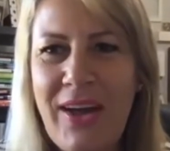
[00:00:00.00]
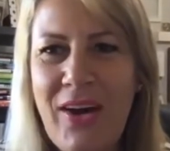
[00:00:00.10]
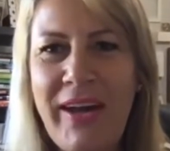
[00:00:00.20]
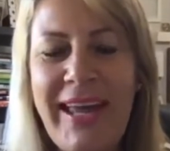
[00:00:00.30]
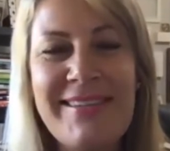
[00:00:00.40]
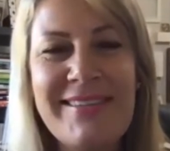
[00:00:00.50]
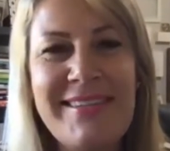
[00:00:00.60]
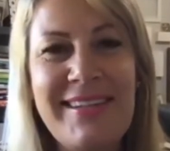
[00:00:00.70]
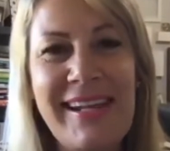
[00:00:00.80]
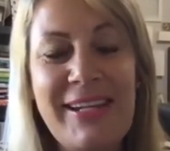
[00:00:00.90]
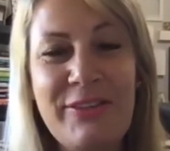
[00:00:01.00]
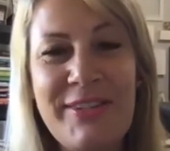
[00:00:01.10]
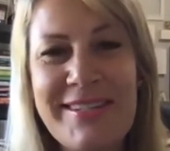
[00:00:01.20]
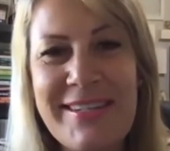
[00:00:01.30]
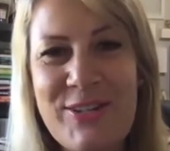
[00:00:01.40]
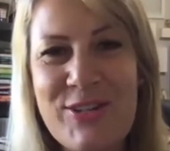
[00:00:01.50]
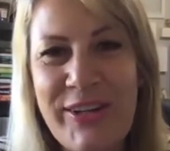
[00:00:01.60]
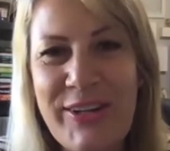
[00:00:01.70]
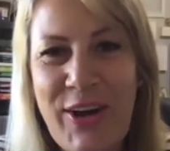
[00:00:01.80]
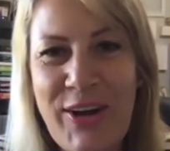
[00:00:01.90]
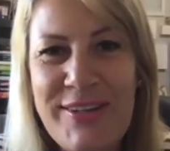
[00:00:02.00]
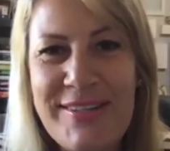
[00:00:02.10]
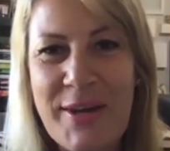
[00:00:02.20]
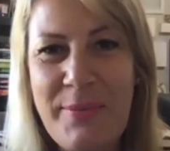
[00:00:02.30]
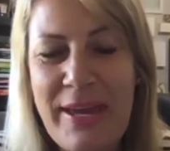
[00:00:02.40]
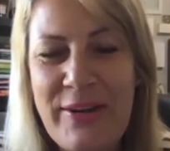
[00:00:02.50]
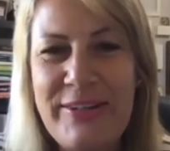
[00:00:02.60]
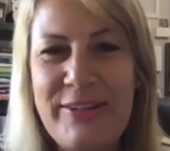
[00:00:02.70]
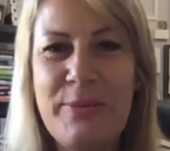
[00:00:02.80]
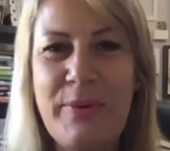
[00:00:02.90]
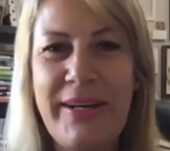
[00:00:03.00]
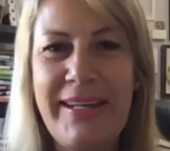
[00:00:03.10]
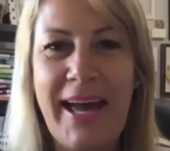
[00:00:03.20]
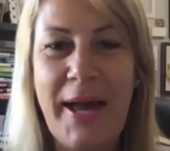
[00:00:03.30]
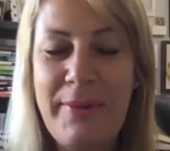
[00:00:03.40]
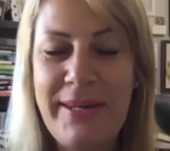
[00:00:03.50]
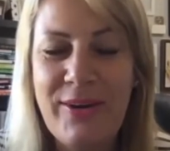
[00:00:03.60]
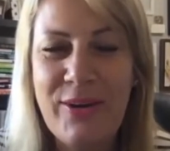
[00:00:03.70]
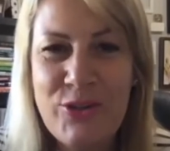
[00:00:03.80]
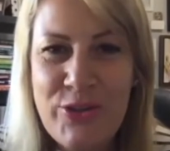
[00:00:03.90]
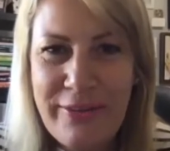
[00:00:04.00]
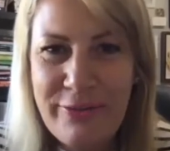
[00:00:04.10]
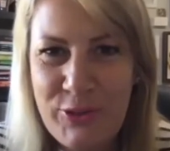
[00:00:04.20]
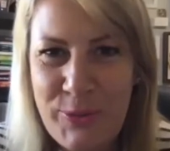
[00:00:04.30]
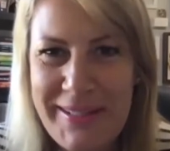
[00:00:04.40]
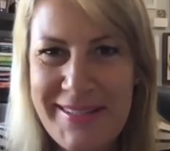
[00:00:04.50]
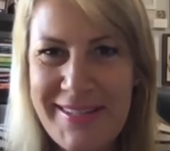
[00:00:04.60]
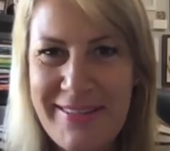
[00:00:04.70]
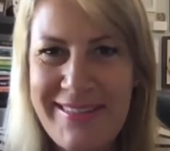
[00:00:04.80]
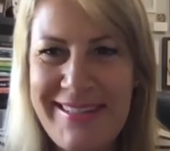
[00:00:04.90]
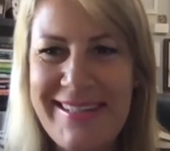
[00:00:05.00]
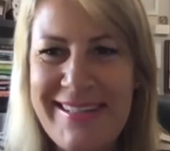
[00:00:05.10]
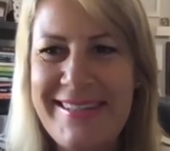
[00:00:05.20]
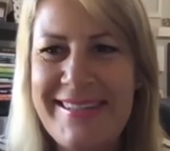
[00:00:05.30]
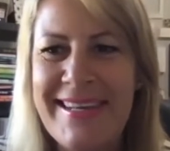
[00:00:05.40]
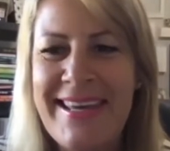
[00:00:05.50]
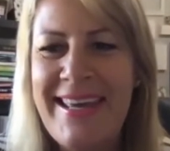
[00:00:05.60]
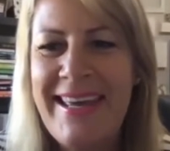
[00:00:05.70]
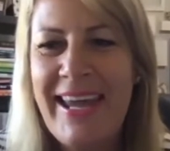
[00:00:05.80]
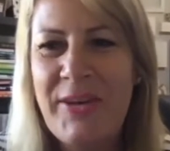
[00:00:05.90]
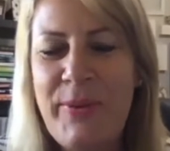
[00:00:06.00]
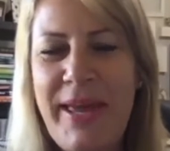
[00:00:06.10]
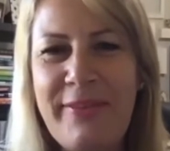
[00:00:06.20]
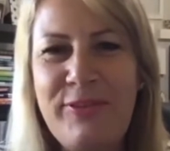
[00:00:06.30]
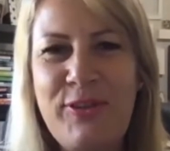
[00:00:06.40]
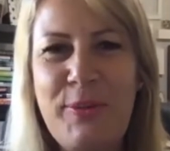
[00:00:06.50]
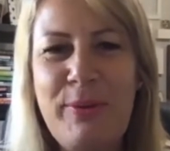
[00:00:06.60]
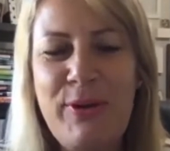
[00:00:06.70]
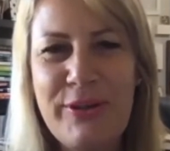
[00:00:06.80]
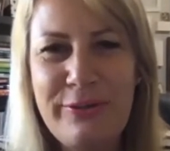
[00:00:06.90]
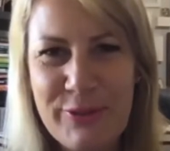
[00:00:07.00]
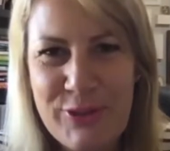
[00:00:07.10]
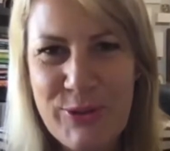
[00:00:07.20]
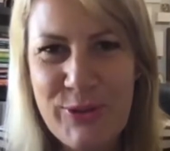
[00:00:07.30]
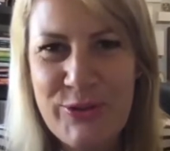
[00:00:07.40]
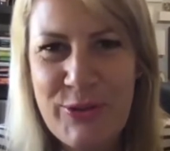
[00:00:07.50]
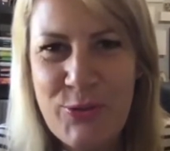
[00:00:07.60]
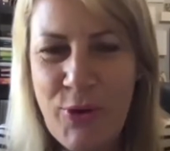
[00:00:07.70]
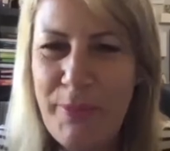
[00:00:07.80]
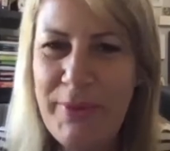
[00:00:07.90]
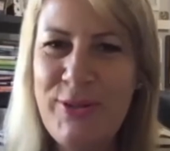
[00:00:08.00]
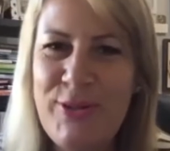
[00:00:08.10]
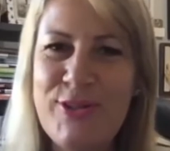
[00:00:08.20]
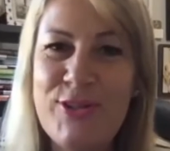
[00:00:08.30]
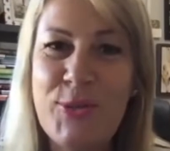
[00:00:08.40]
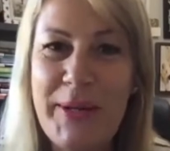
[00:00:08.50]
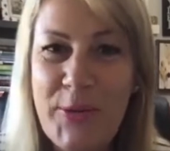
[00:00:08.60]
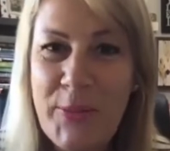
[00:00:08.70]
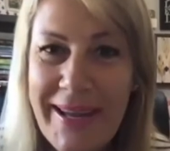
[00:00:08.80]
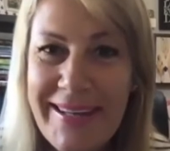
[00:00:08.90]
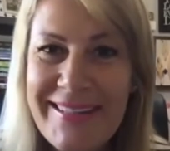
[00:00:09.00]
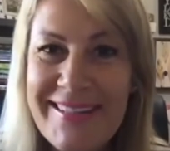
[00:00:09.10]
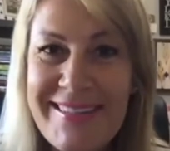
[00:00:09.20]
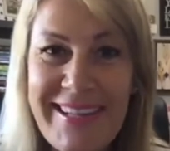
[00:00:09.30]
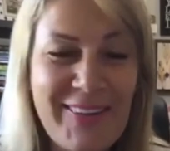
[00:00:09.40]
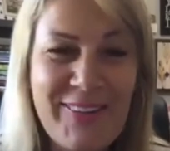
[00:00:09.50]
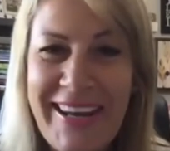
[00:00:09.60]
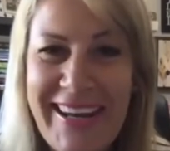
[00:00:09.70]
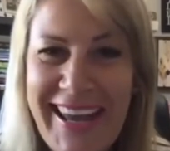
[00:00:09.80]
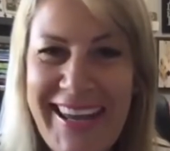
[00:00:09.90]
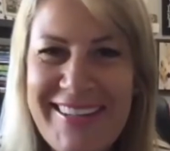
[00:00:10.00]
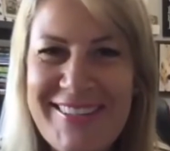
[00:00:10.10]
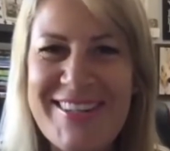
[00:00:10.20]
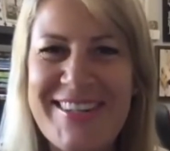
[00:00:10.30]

as I said, I live on the Sunshine Coast. I'm married to my hubby Andre for 27 years, and we have two beautiful children, Robin, who's 21, isn't that a great age,